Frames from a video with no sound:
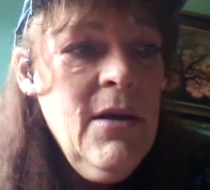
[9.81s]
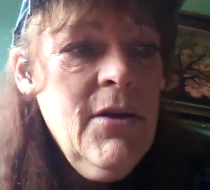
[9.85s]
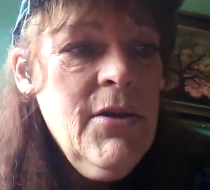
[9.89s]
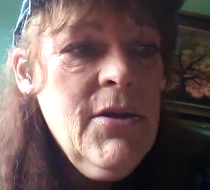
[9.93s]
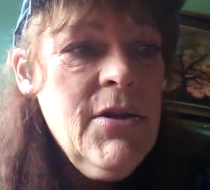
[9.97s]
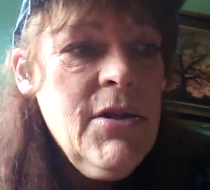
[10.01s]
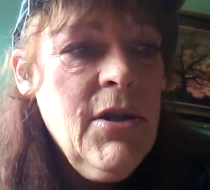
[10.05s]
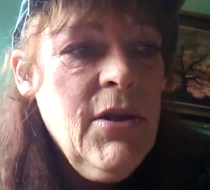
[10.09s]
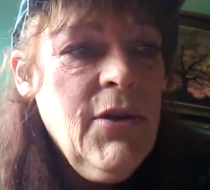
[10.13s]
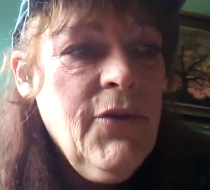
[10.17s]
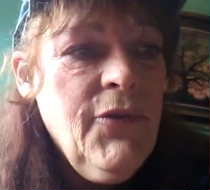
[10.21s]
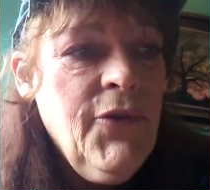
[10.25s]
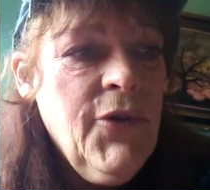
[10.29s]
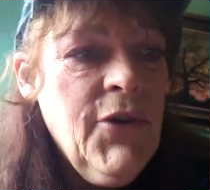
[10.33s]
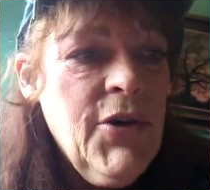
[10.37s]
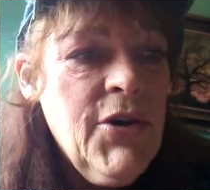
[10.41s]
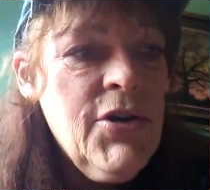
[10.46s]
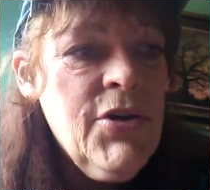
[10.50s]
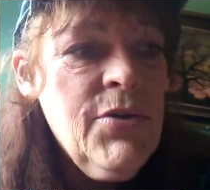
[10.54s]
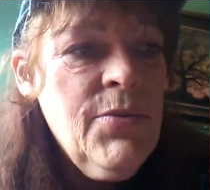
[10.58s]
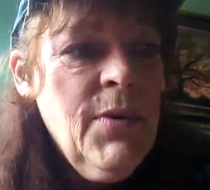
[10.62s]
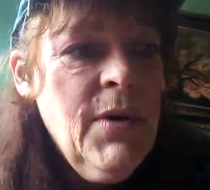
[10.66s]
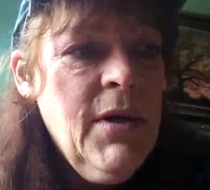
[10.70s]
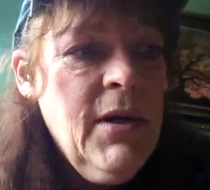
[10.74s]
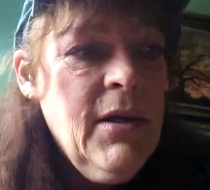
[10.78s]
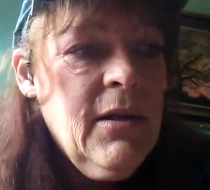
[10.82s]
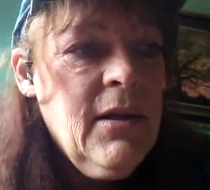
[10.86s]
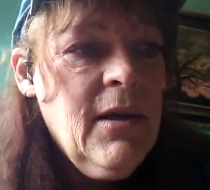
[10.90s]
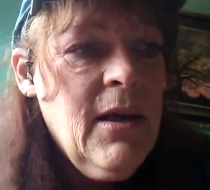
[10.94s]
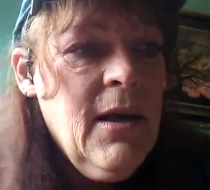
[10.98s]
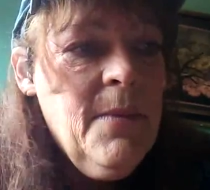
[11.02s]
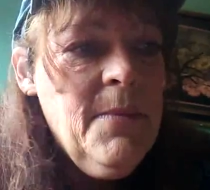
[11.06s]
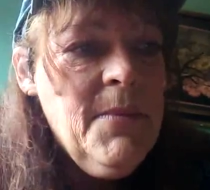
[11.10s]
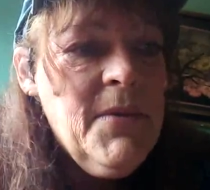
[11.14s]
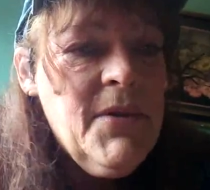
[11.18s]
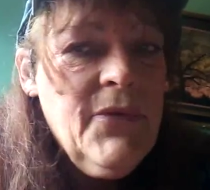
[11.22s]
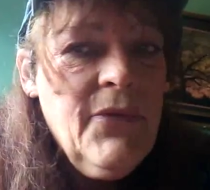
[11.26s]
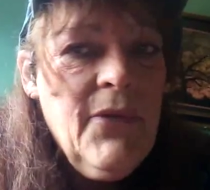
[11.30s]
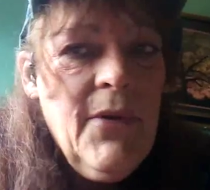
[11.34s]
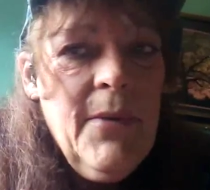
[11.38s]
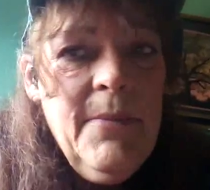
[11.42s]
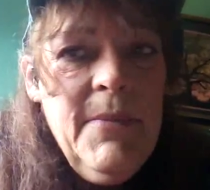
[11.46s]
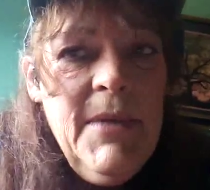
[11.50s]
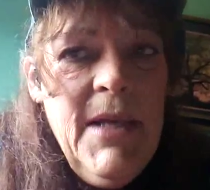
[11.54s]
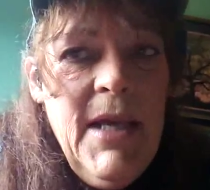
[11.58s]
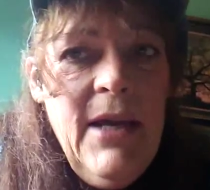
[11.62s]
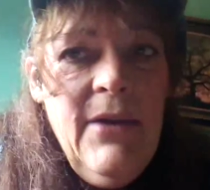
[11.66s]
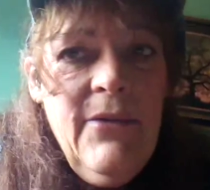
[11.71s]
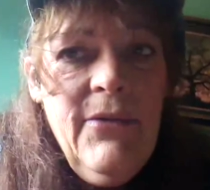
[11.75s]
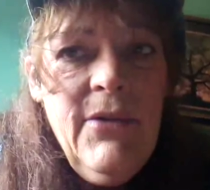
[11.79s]
So the first one comes from
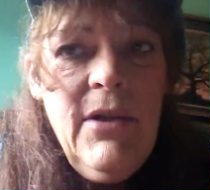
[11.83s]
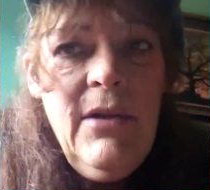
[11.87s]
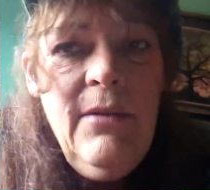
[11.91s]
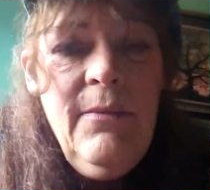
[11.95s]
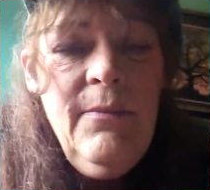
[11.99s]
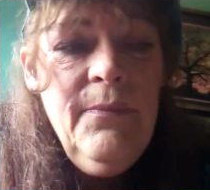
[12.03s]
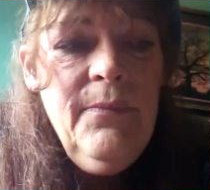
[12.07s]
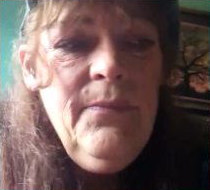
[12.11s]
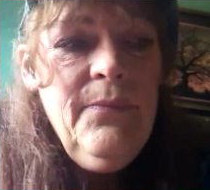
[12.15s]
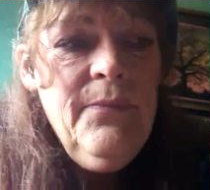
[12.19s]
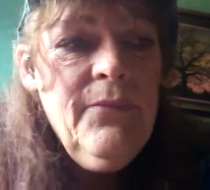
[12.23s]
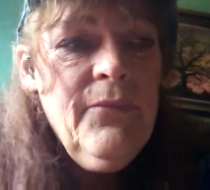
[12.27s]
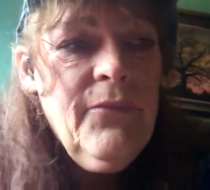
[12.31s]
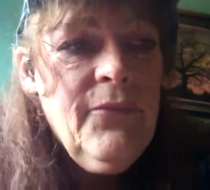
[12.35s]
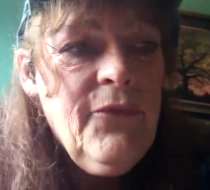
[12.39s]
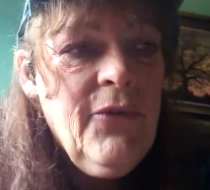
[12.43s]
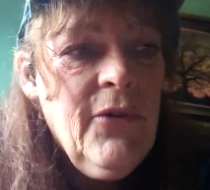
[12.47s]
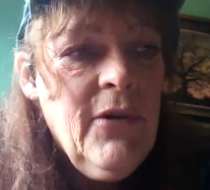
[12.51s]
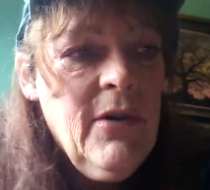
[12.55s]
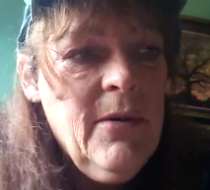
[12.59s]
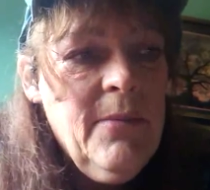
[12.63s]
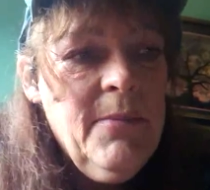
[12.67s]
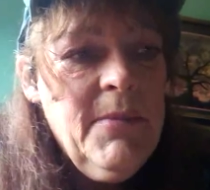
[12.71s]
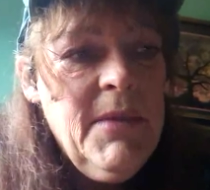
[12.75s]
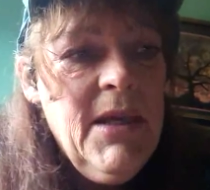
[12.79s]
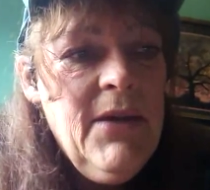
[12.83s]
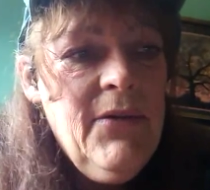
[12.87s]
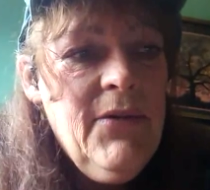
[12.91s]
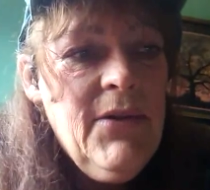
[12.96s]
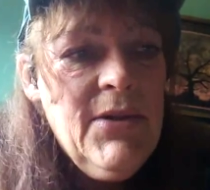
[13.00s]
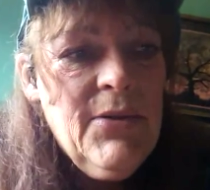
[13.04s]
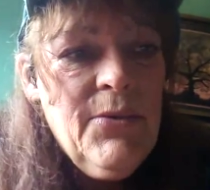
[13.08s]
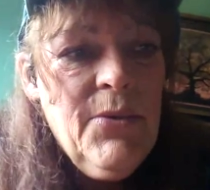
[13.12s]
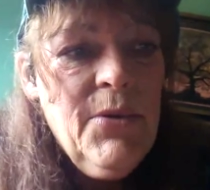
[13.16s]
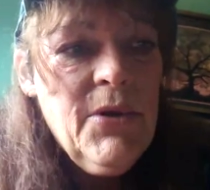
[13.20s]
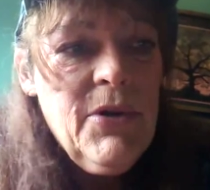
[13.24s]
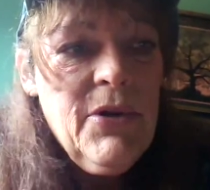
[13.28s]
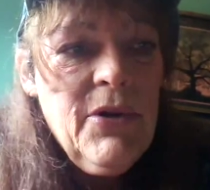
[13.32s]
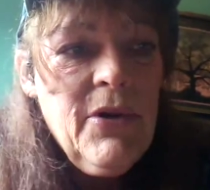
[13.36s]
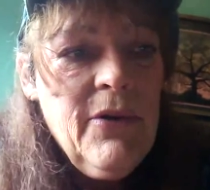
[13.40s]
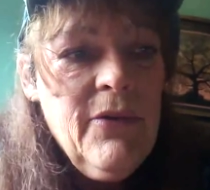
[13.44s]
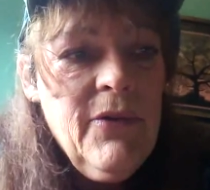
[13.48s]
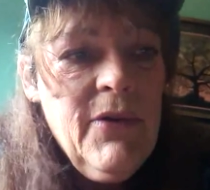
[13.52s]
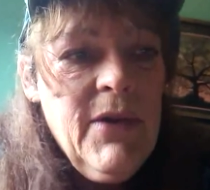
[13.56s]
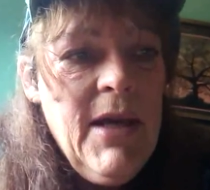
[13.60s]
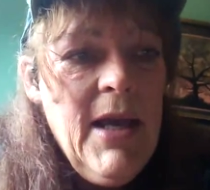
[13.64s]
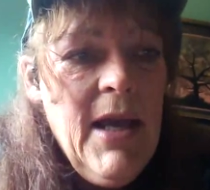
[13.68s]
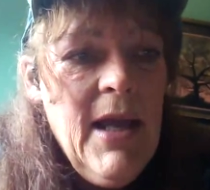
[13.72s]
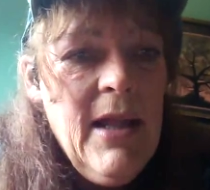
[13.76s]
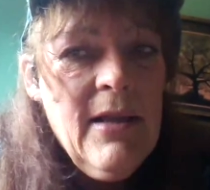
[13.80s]
David, from David's Corner of
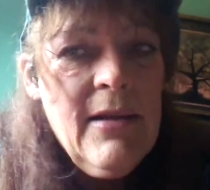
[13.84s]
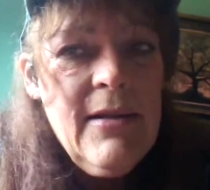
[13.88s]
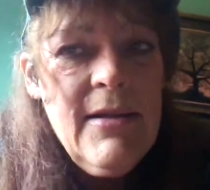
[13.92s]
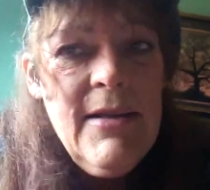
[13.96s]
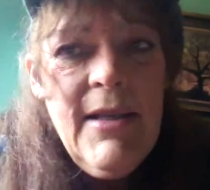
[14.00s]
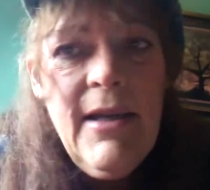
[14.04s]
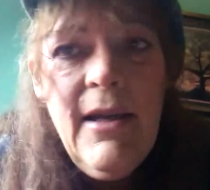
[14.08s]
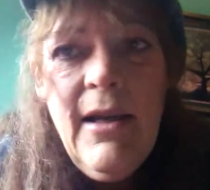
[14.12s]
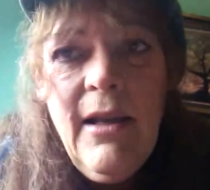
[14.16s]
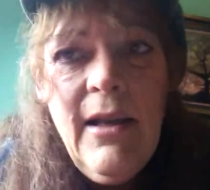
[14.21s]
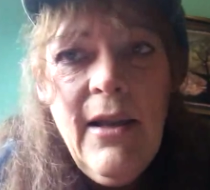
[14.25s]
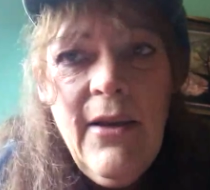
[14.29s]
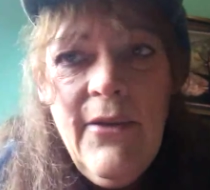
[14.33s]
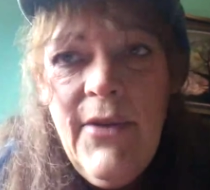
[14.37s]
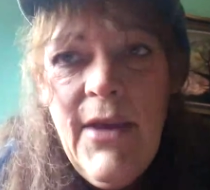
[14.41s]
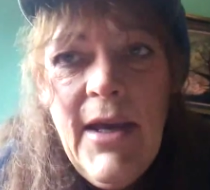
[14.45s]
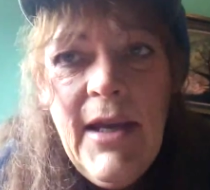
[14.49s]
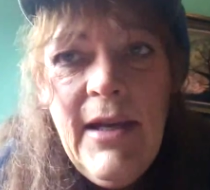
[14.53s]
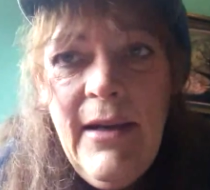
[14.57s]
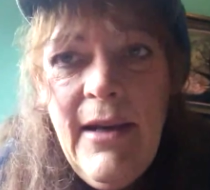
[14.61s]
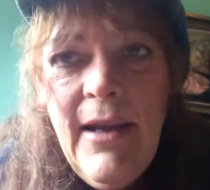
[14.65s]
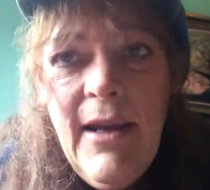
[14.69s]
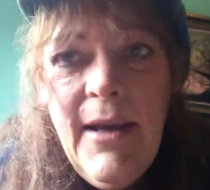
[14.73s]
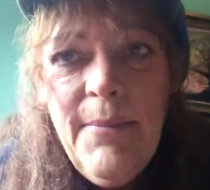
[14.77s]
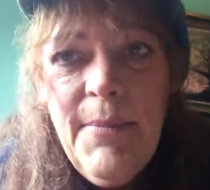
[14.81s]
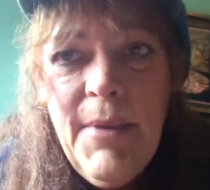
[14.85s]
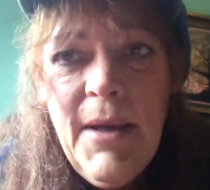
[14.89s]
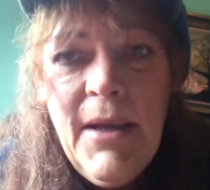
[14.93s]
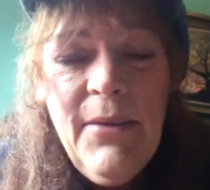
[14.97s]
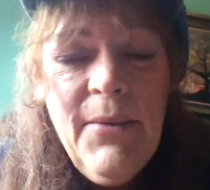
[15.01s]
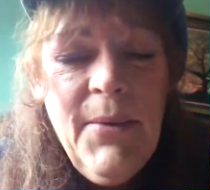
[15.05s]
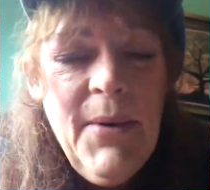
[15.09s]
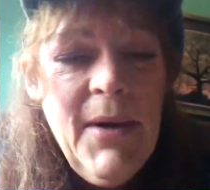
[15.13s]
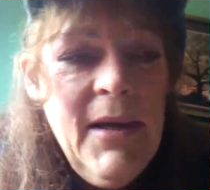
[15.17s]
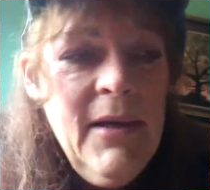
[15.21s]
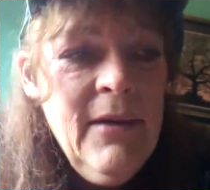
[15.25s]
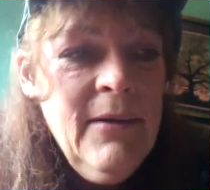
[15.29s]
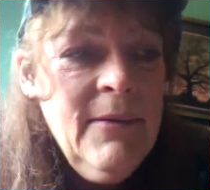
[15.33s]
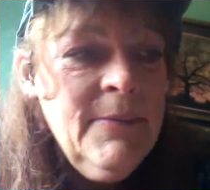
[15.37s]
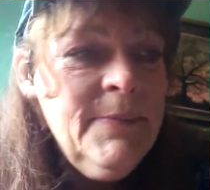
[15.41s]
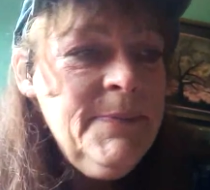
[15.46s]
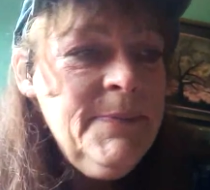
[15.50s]
the Galaxy. I love that name, by the way.